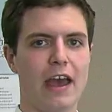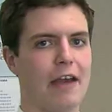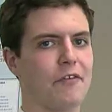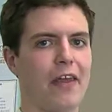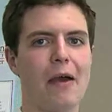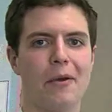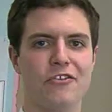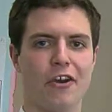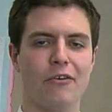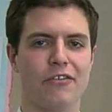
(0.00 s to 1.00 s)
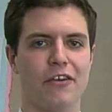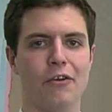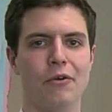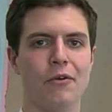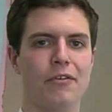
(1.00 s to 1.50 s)
and for that we chose to
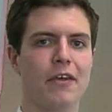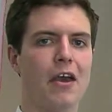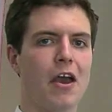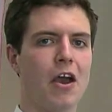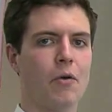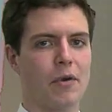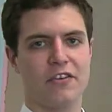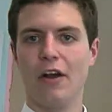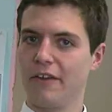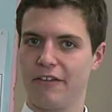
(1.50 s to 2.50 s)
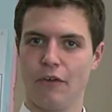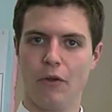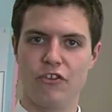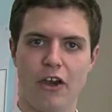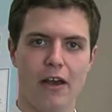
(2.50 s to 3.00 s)
use what's called a
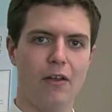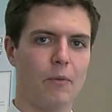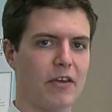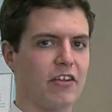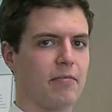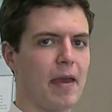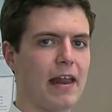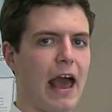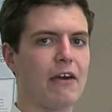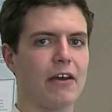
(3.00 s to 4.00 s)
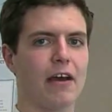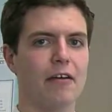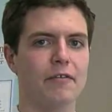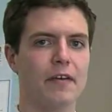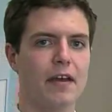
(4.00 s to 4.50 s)
sol gel, which is made out
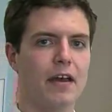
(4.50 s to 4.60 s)
of